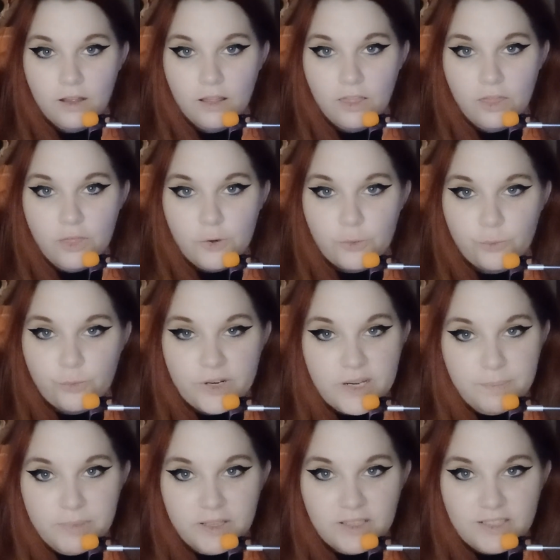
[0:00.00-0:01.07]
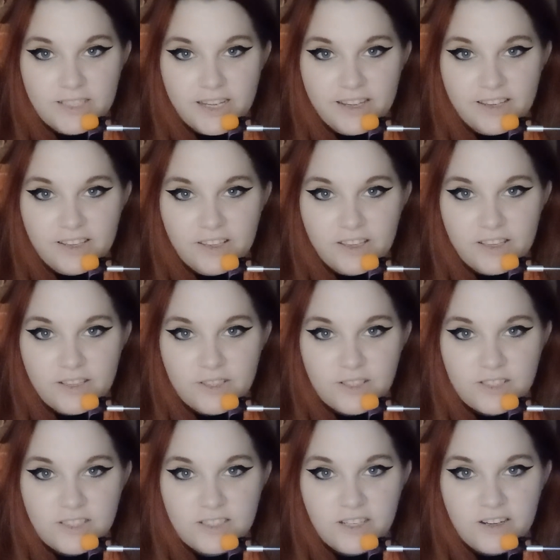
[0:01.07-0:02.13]
The reaping day
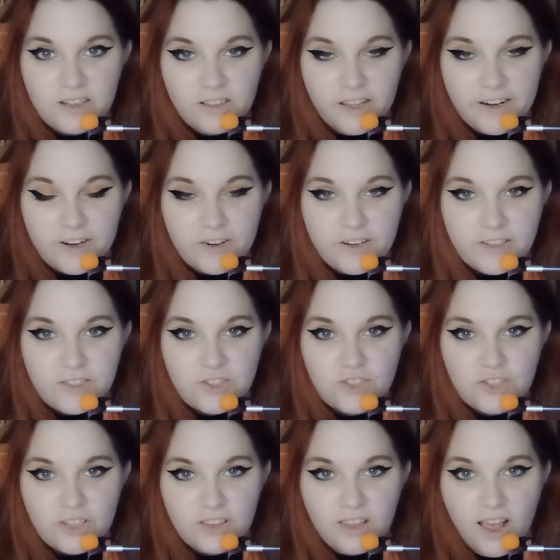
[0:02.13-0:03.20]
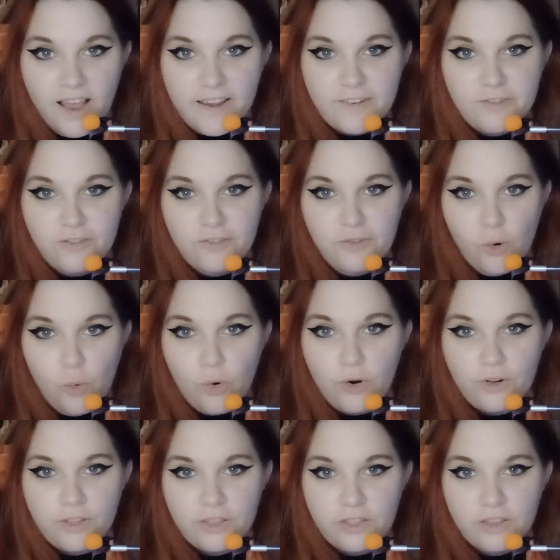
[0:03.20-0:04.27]
is declared as July
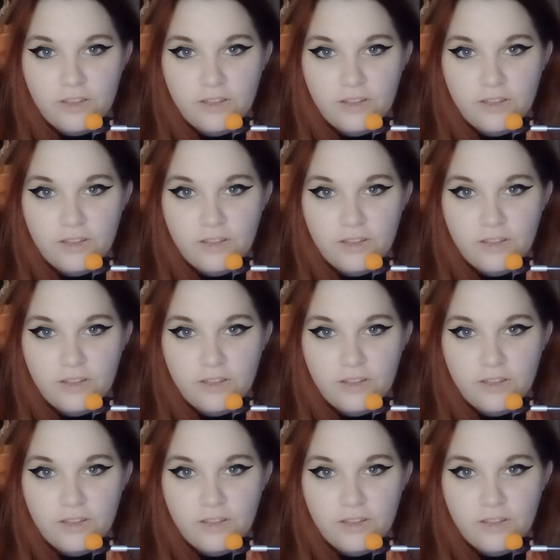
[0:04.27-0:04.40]
4th.